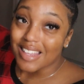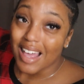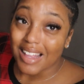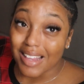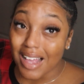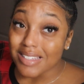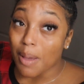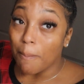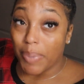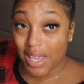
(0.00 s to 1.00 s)
that's
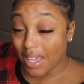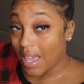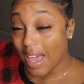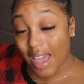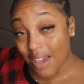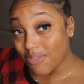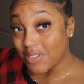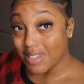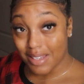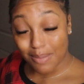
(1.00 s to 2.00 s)
a big
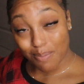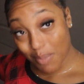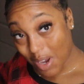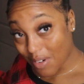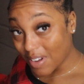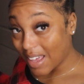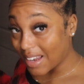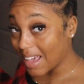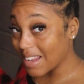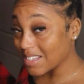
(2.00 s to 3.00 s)
hefty mirror.
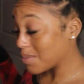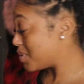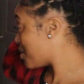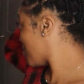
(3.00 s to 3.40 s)
Like that is a big